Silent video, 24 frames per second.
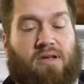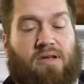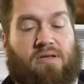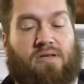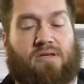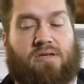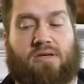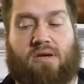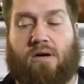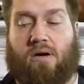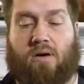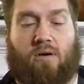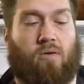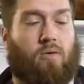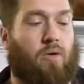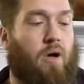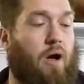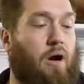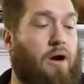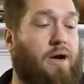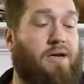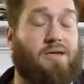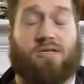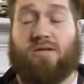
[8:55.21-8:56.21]
So,
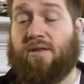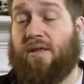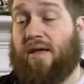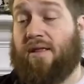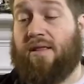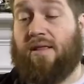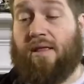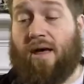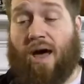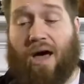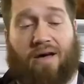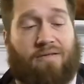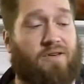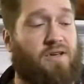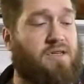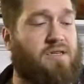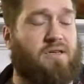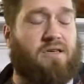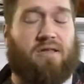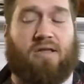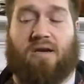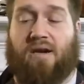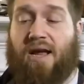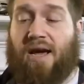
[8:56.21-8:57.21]
alright, so then
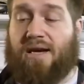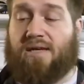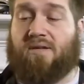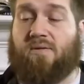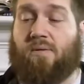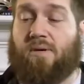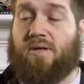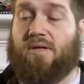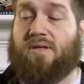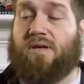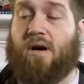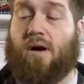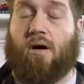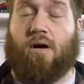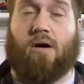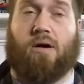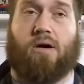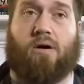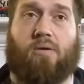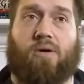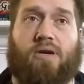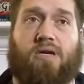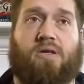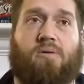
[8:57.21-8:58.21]
obviously the next ones are
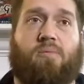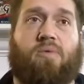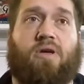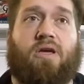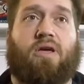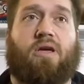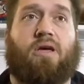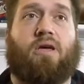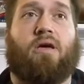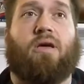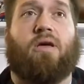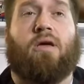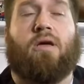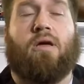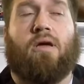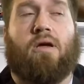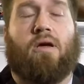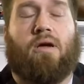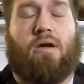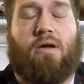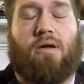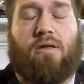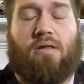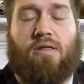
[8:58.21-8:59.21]
going to be
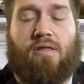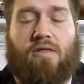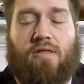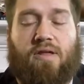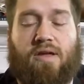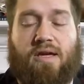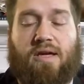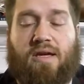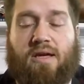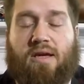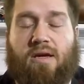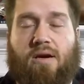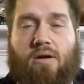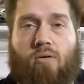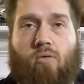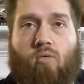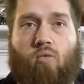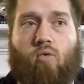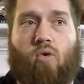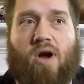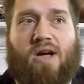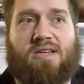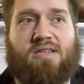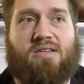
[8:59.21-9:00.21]
the
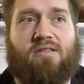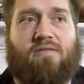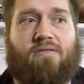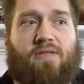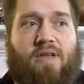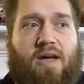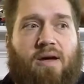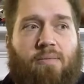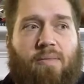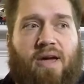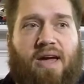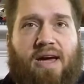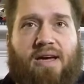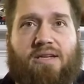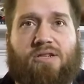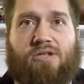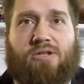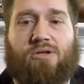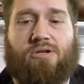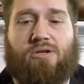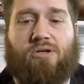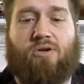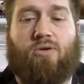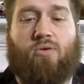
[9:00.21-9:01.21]
rest of them as
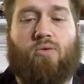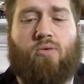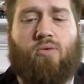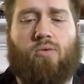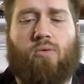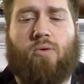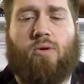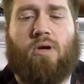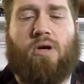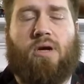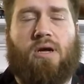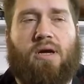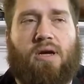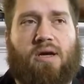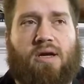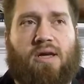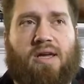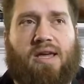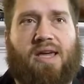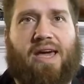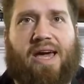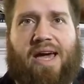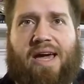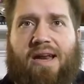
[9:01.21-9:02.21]
you do
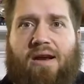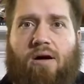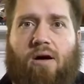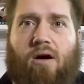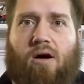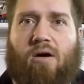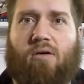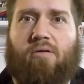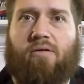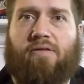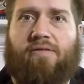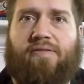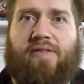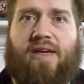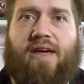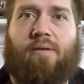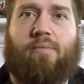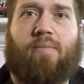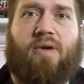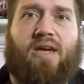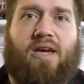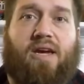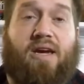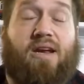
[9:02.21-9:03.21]
get all of
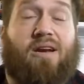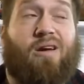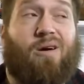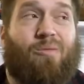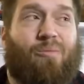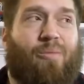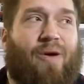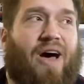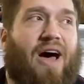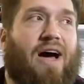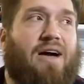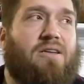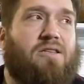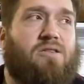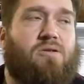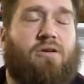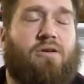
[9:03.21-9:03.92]
them in a box.